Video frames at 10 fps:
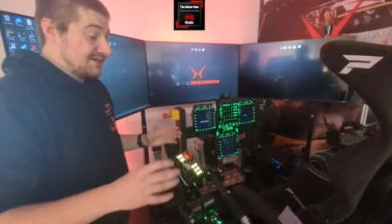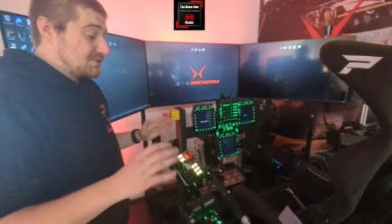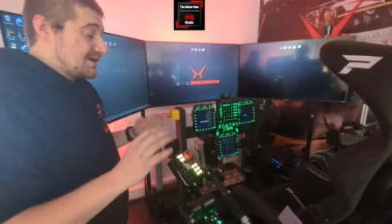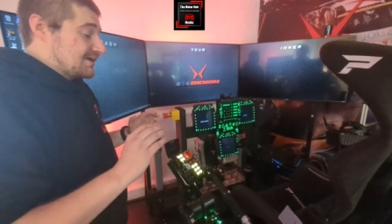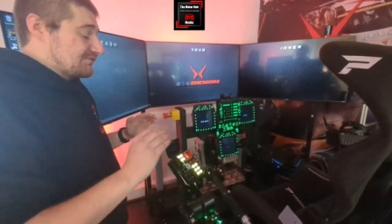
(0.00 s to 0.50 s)
Now
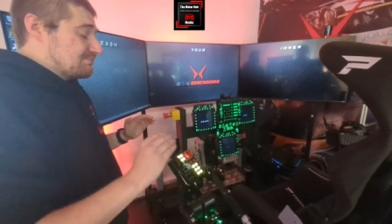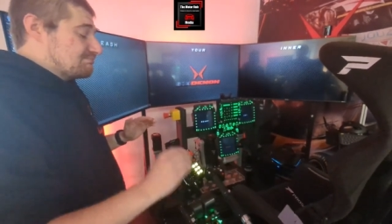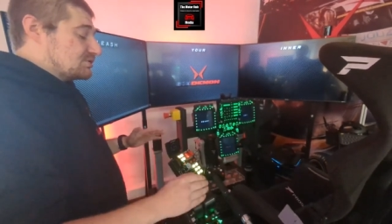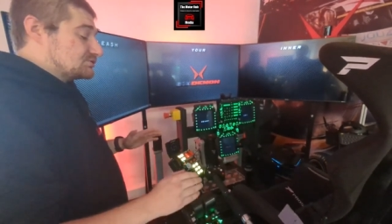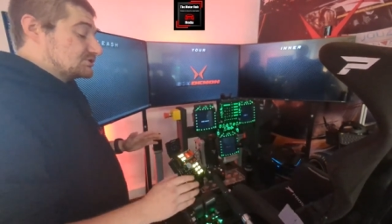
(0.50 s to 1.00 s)
if the
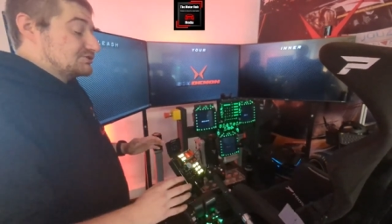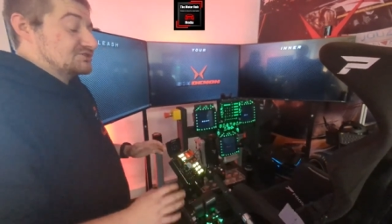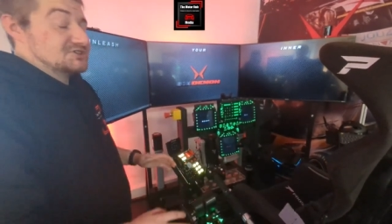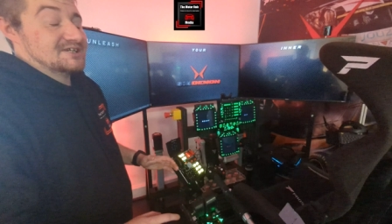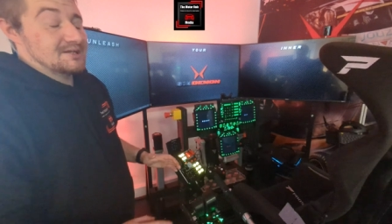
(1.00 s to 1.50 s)
motion
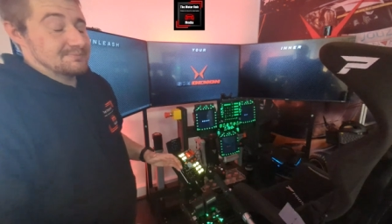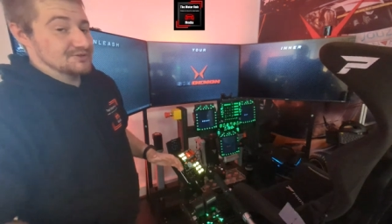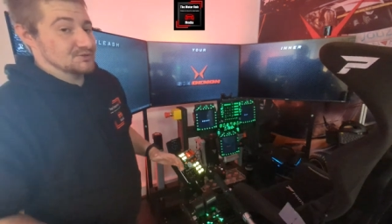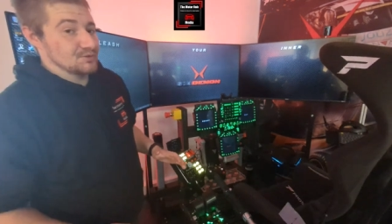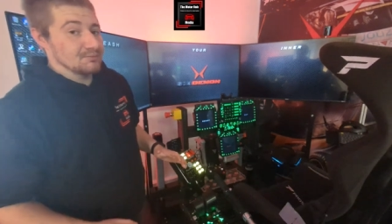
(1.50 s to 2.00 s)
does get a
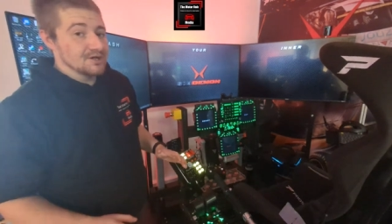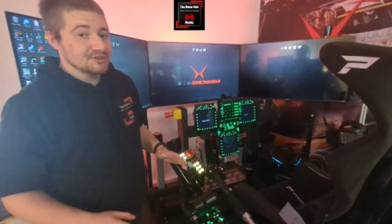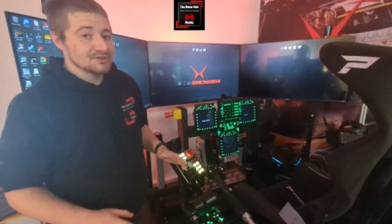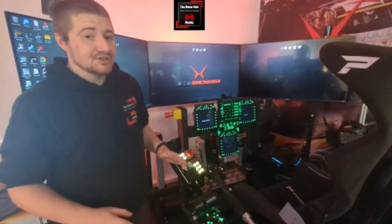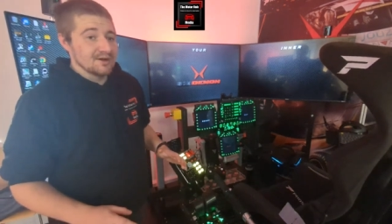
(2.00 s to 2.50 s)
bit too
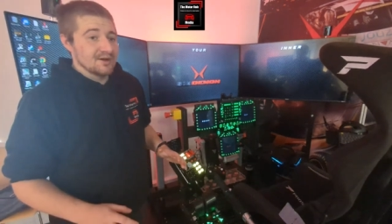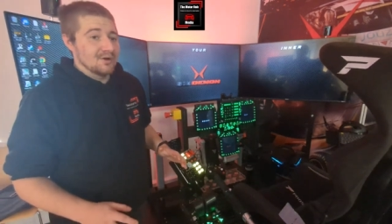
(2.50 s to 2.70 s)
much,